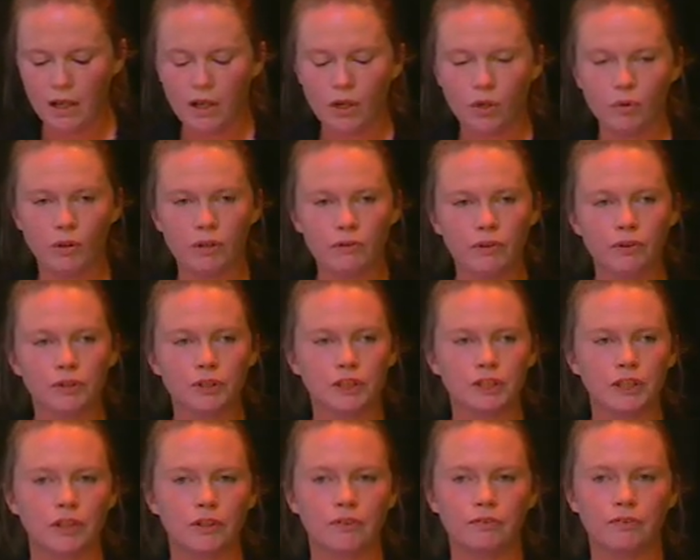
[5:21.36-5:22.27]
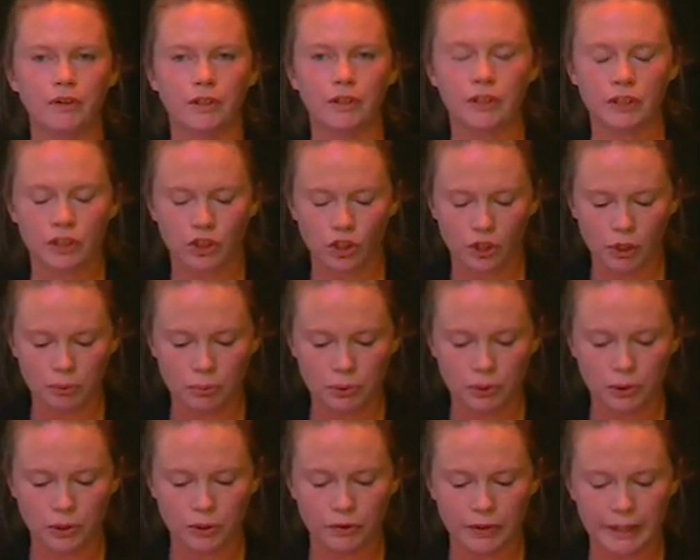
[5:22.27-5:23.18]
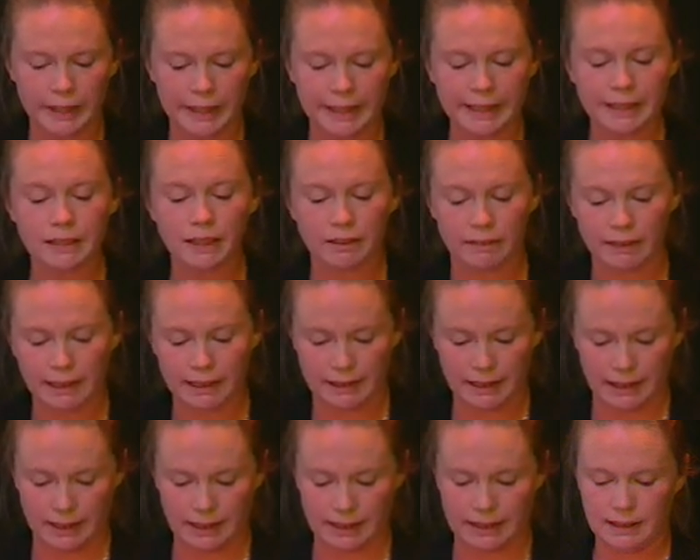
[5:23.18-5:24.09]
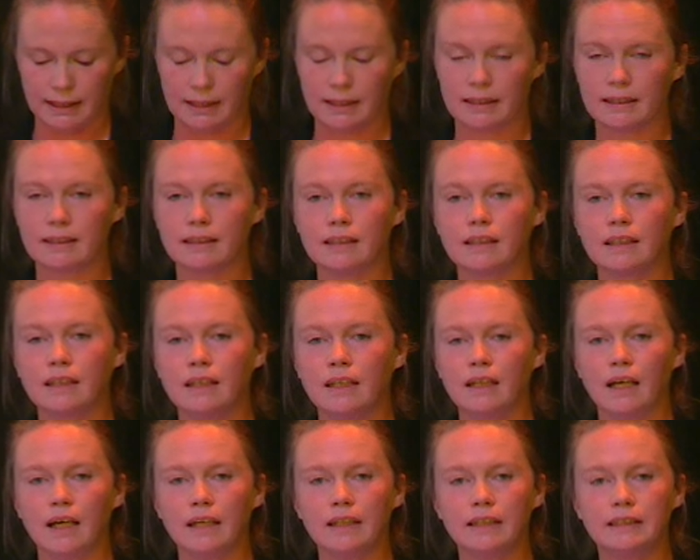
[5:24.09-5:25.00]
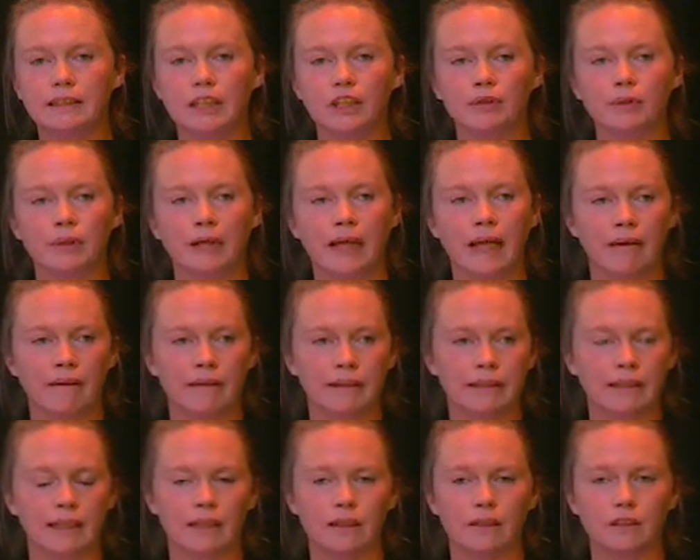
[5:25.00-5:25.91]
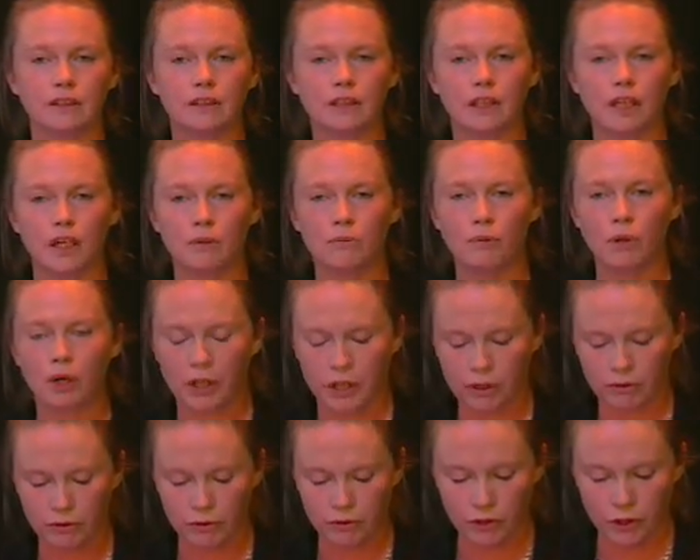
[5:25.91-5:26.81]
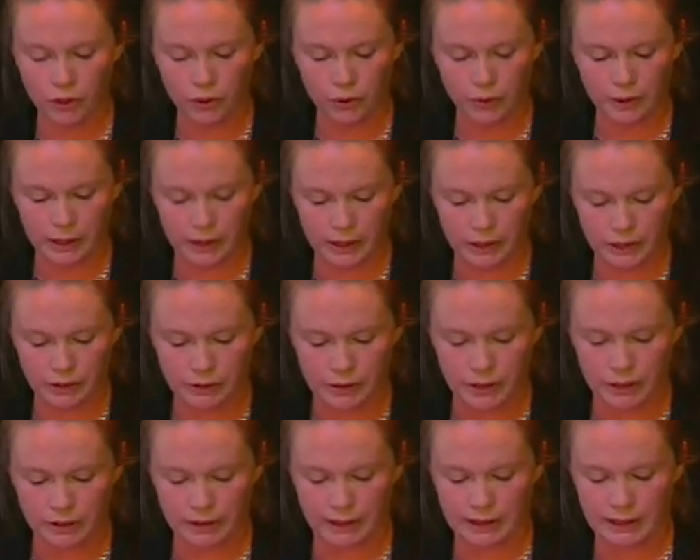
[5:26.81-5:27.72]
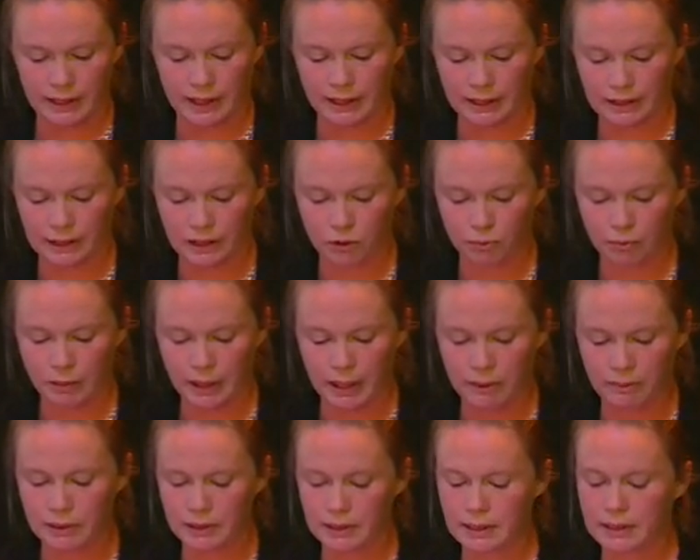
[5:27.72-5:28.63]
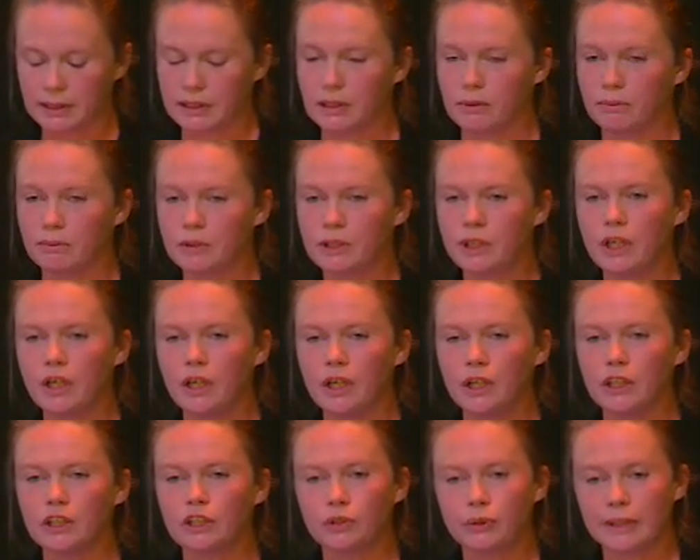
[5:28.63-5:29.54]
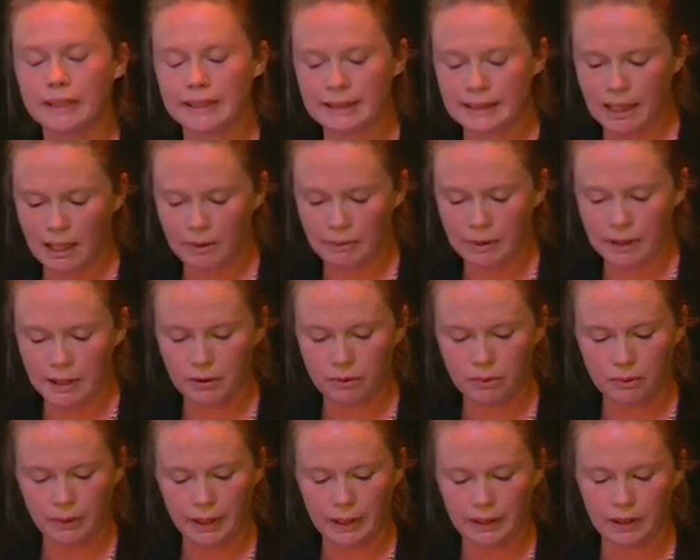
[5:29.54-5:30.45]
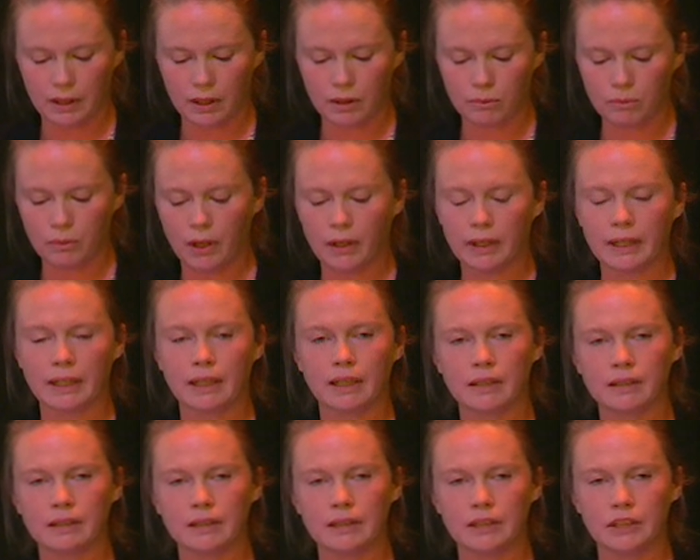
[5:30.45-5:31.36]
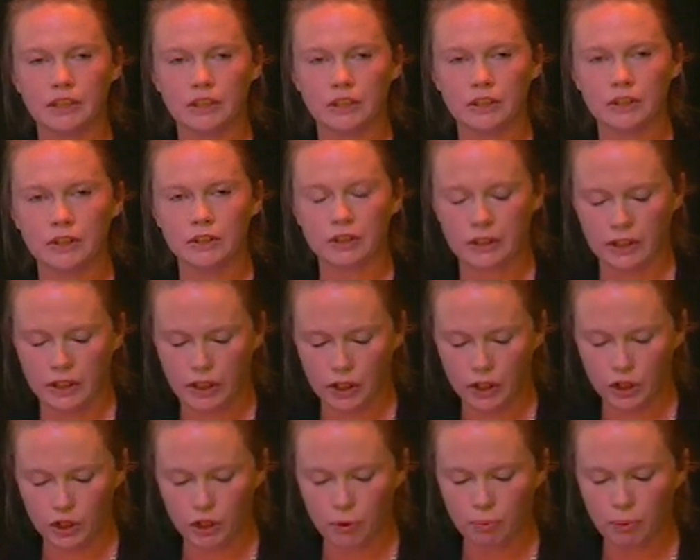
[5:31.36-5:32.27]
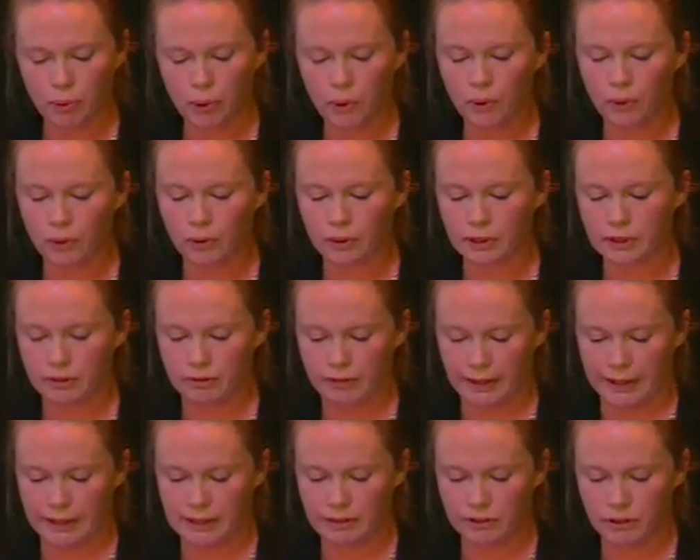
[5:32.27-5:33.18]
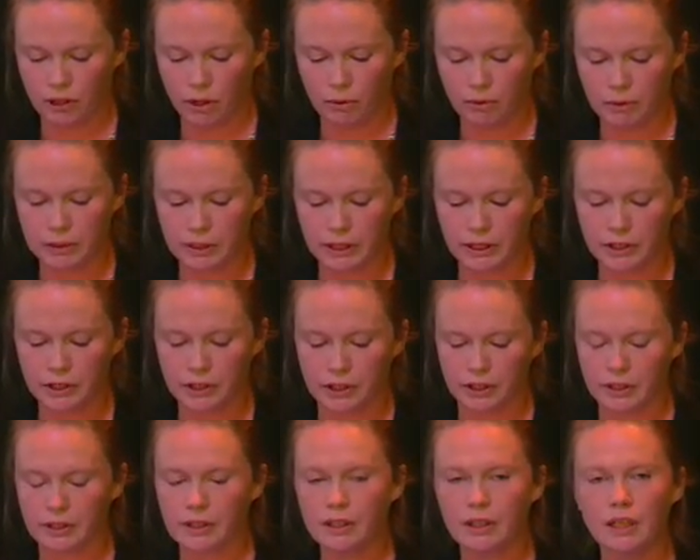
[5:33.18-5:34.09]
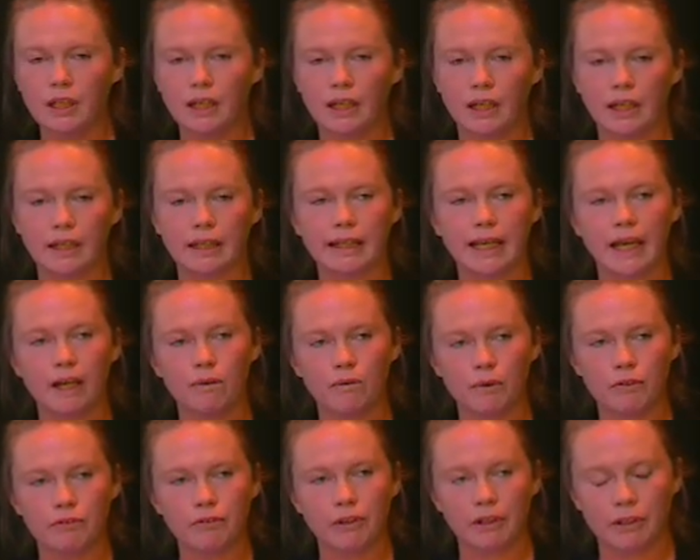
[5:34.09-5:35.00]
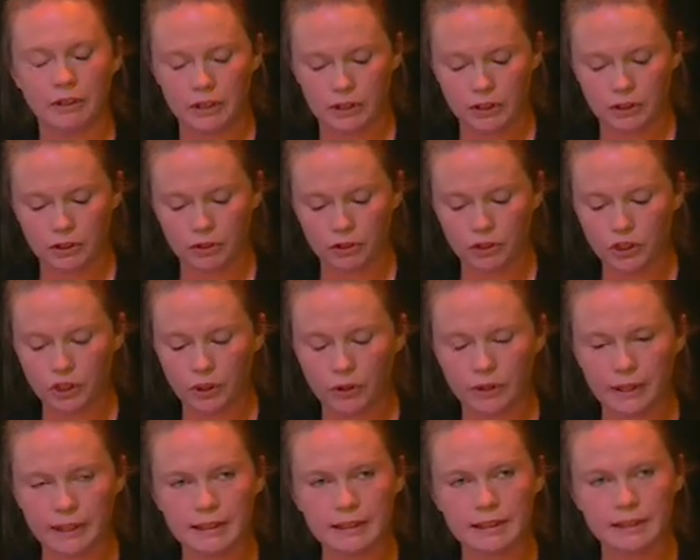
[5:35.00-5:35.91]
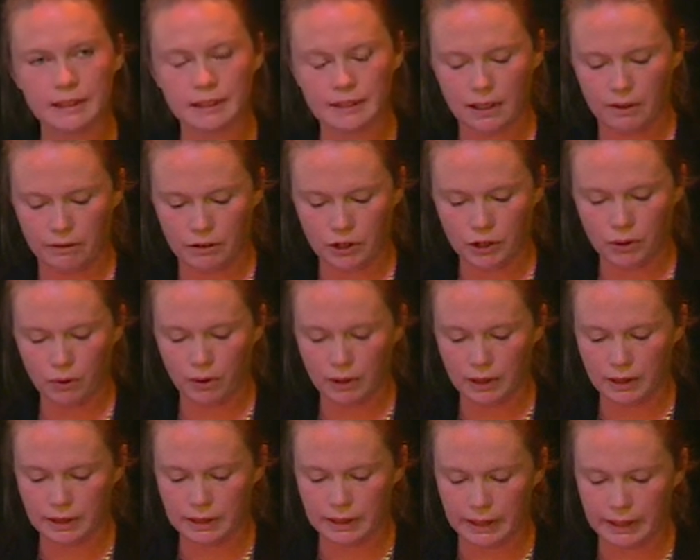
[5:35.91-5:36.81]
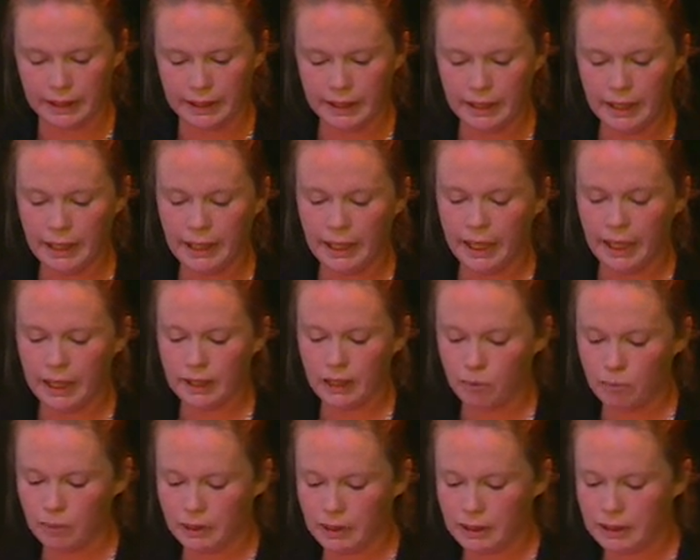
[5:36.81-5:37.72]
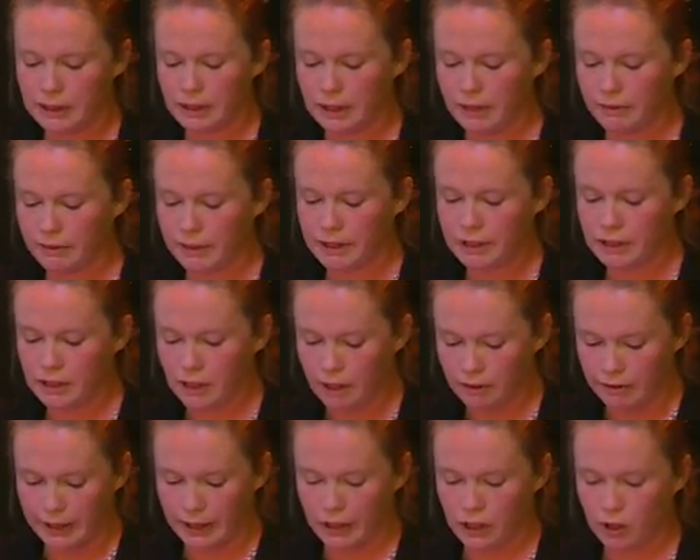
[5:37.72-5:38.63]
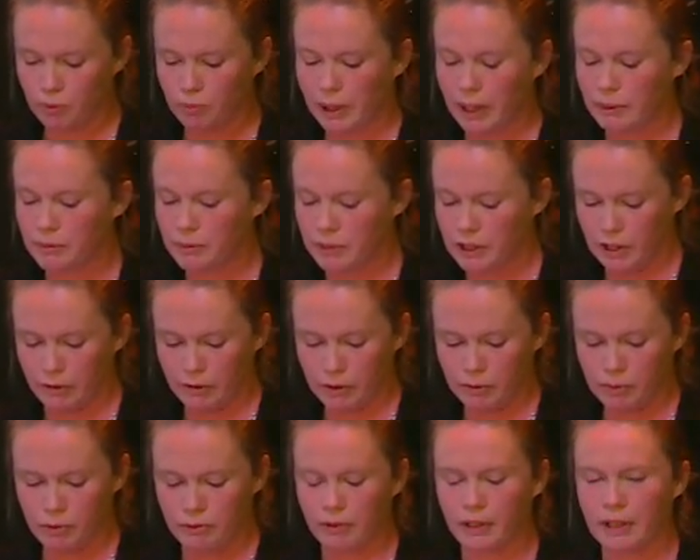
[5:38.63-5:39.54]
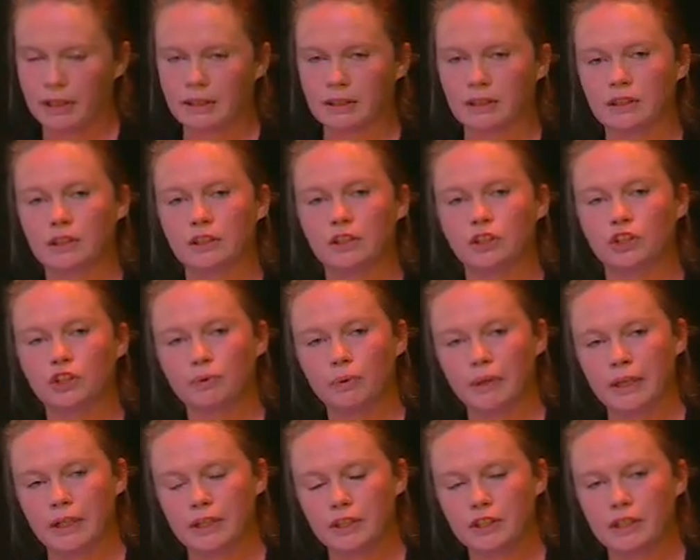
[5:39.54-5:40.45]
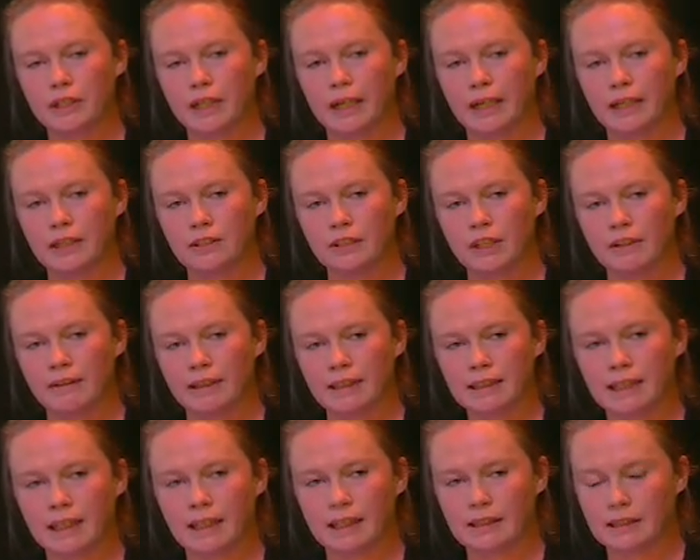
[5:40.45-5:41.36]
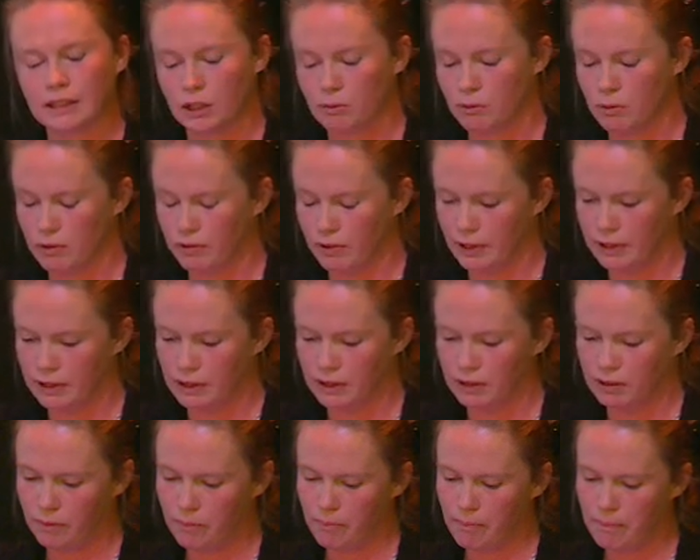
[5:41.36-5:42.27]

We've also focused on improving indirect access, and indeed we carried out a market review into indirect access of payment systems to examine whether market conditions support effective competition. And again, we focused on choice, service quality, and the ability of indirect payment service providers to switch their indirect access provider.